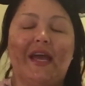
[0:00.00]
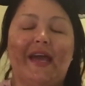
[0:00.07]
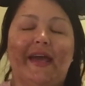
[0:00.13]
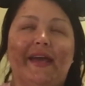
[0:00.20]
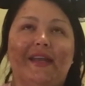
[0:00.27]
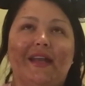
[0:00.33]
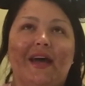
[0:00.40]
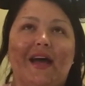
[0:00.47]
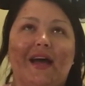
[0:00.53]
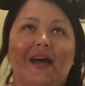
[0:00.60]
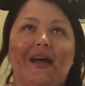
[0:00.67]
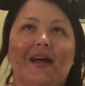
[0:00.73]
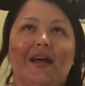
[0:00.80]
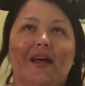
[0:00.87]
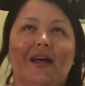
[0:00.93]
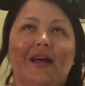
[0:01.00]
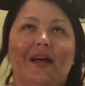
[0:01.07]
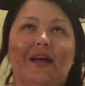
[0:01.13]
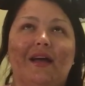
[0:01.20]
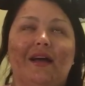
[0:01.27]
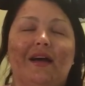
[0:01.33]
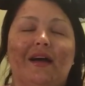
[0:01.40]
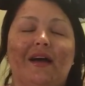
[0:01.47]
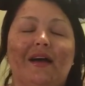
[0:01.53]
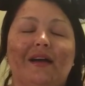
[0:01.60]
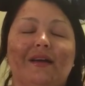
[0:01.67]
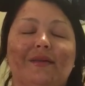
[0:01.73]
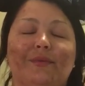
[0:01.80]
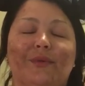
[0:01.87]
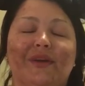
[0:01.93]
And
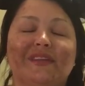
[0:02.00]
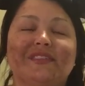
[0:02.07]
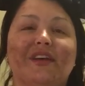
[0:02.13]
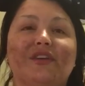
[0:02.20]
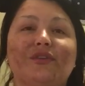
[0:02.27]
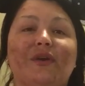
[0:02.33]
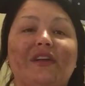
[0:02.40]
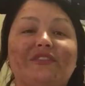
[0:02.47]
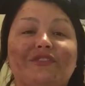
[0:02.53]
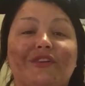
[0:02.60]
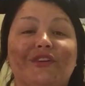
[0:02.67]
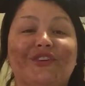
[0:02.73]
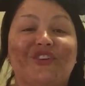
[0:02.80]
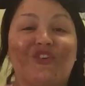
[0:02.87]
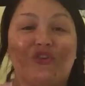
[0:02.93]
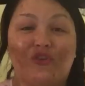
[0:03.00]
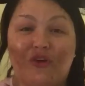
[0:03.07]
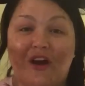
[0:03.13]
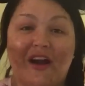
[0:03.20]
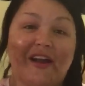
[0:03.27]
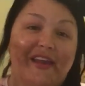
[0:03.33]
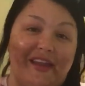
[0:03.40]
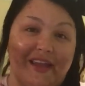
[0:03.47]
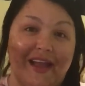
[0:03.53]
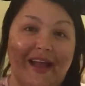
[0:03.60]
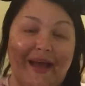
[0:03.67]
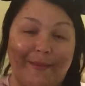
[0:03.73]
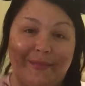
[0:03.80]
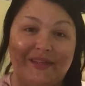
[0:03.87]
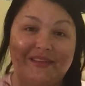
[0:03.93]
when I tell you, I started crying
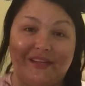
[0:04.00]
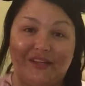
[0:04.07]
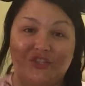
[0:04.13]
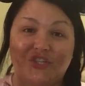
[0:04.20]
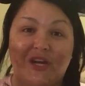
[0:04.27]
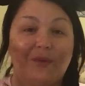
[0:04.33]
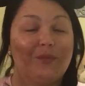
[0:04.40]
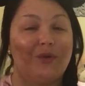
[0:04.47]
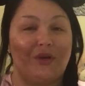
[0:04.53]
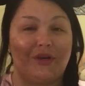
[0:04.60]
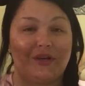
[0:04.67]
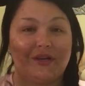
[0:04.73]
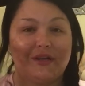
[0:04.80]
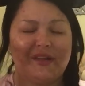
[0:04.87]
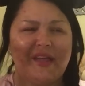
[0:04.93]
at my lunch at work.